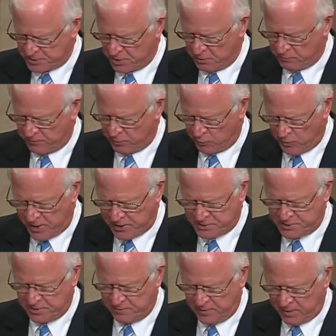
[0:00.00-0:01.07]
over the
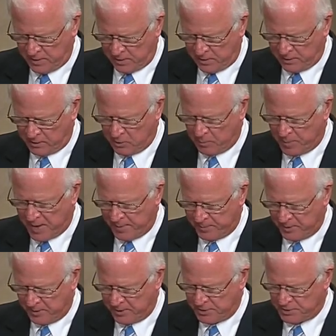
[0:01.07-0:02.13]
rest of the illegal
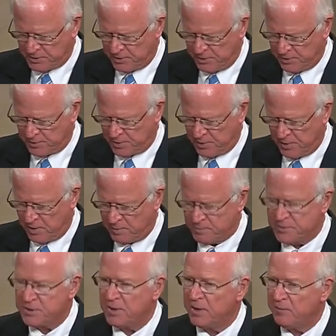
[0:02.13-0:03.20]
population in
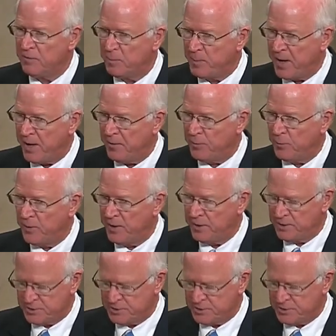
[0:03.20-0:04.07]
terms of the pathway to